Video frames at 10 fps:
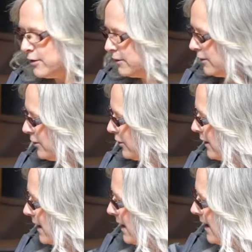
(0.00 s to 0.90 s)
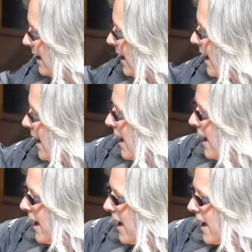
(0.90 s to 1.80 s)
lurking
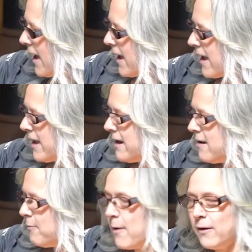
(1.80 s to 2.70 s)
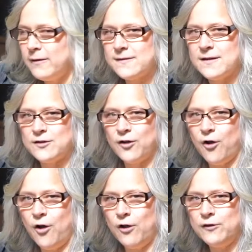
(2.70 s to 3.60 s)
in and amongst the
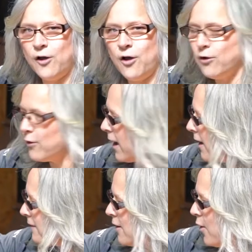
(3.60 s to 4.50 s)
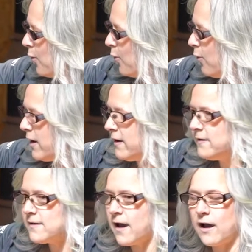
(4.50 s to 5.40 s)
tall, tall grass
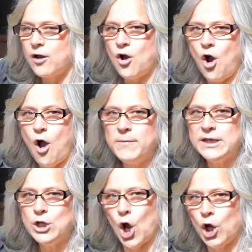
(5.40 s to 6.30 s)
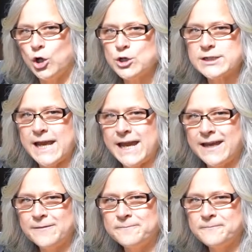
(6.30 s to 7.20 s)
was a common garter
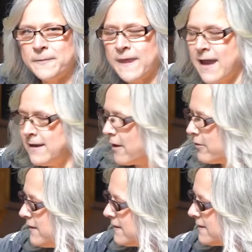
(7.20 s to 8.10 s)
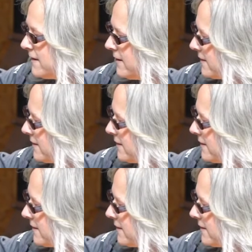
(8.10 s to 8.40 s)
snake. Now this little